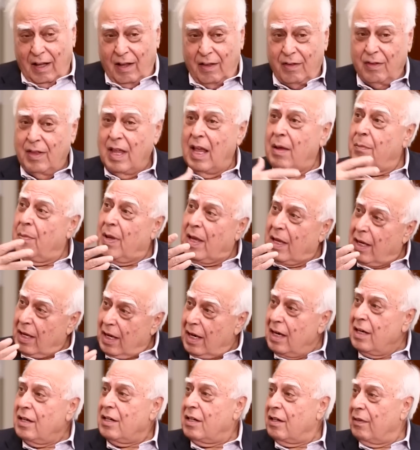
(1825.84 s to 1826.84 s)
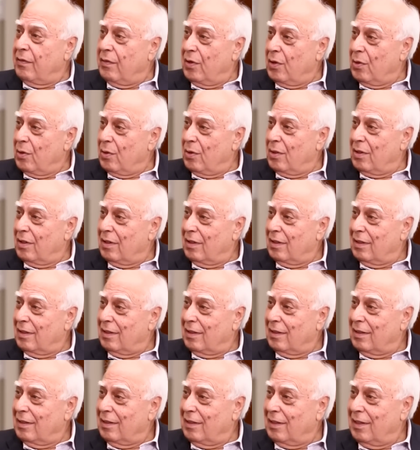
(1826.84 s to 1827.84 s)
They're being interviewed,
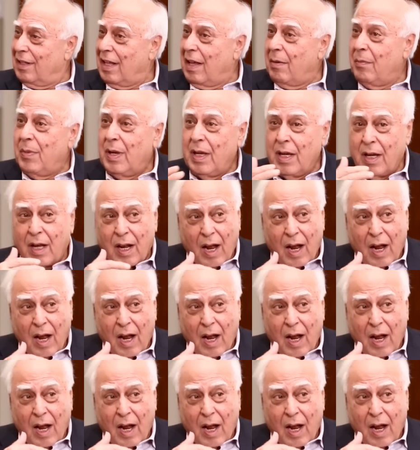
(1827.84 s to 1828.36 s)
they're being